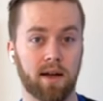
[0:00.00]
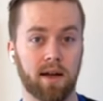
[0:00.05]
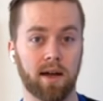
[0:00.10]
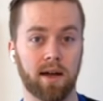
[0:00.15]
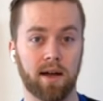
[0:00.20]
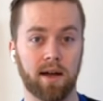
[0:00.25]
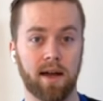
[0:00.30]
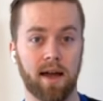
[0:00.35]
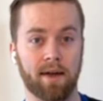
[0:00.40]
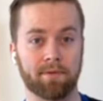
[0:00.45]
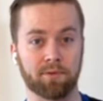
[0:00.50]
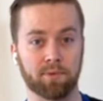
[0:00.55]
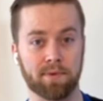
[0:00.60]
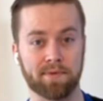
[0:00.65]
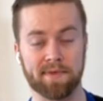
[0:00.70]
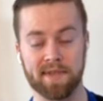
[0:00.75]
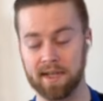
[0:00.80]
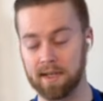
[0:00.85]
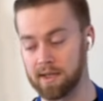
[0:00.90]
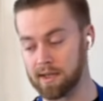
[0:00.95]
after
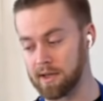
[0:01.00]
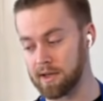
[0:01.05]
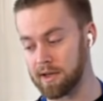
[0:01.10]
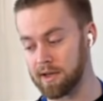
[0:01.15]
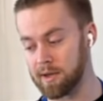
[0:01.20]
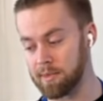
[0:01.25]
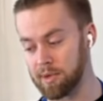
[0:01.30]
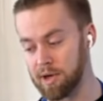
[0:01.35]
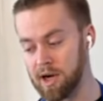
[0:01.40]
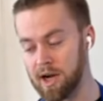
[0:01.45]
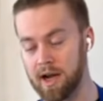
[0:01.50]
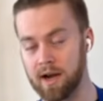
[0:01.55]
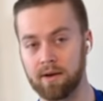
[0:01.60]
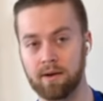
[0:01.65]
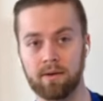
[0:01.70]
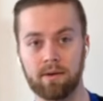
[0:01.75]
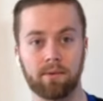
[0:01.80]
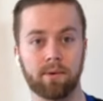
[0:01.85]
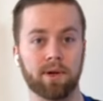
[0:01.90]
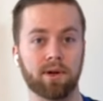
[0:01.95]
we've taken it out of the
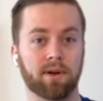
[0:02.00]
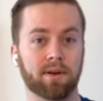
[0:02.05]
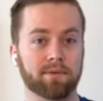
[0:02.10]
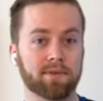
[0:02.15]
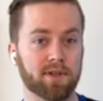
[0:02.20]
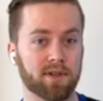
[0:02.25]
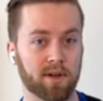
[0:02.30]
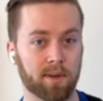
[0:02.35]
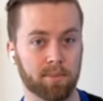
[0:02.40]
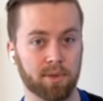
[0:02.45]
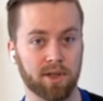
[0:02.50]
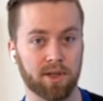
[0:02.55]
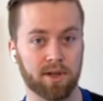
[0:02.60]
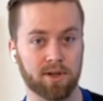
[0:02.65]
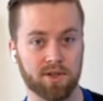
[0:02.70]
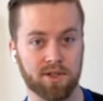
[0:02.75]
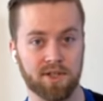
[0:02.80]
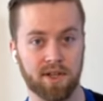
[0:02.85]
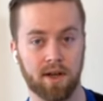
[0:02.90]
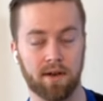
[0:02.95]
brine. We don't have to crumble it
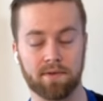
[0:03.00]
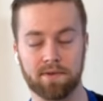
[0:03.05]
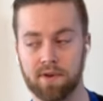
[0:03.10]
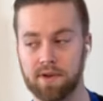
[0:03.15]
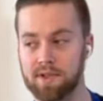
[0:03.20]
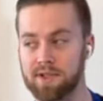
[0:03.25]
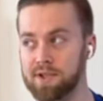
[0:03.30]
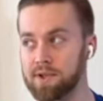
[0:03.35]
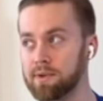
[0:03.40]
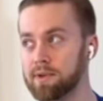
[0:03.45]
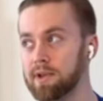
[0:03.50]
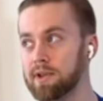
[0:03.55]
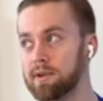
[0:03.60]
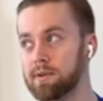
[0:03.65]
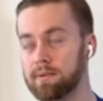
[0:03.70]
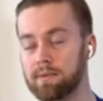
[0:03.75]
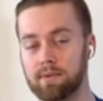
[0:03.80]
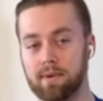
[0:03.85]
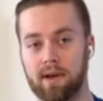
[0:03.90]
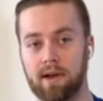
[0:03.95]
ourselves, right? So, you
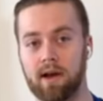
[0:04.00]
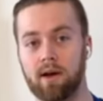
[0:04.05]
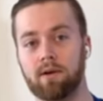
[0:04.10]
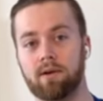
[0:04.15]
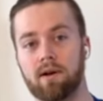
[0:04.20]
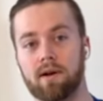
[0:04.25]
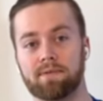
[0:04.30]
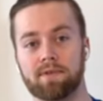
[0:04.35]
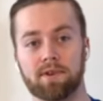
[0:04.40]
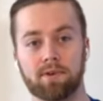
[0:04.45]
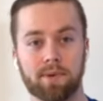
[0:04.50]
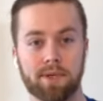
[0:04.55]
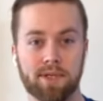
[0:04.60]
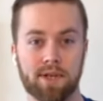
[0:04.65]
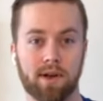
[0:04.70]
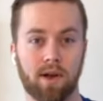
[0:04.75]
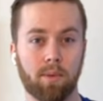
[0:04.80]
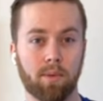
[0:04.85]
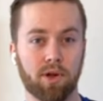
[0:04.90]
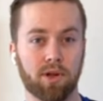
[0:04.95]
know, how often do we
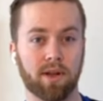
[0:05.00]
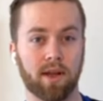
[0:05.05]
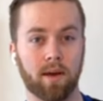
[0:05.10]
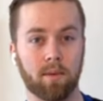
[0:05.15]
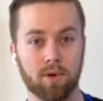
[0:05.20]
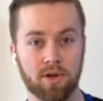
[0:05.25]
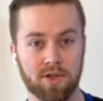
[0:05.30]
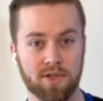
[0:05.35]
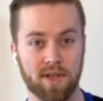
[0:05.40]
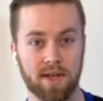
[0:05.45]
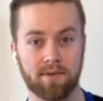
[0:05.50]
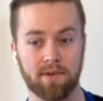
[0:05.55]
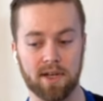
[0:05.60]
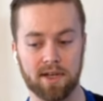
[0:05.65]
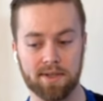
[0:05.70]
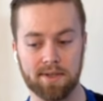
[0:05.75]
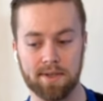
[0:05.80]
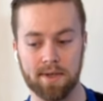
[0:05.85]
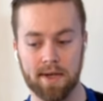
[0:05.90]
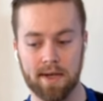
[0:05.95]
talk about labor
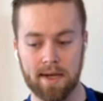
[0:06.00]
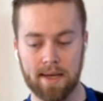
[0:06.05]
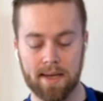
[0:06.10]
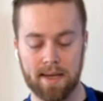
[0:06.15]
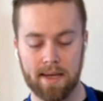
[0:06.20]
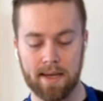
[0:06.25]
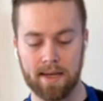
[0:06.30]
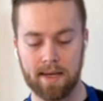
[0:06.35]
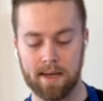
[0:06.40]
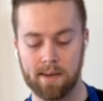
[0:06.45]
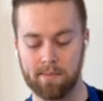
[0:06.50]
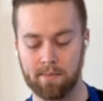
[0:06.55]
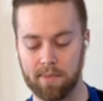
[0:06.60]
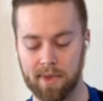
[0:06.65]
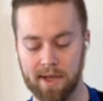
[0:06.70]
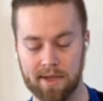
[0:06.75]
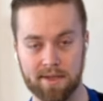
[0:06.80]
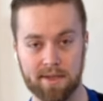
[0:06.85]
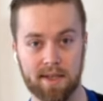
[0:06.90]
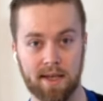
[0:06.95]
savings?
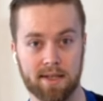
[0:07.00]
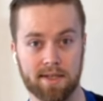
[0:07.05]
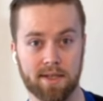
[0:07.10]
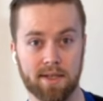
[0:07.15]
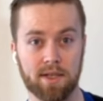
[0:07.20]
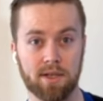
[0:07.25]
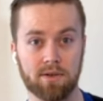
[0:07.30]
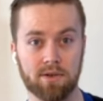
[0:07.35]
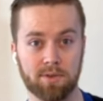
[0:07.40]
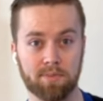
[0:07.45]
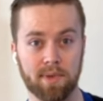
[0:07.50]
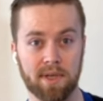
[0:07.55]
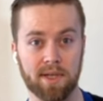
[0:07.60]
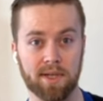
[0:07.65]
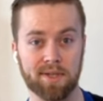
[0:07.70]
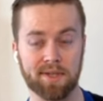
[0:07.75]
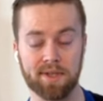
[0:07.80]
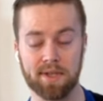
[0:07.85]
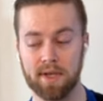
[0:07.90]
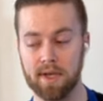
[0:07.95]
That's a huge
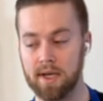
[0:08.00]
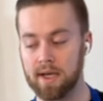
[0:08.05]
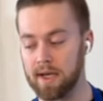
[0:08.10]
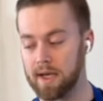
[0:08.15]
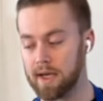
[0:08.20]
piece,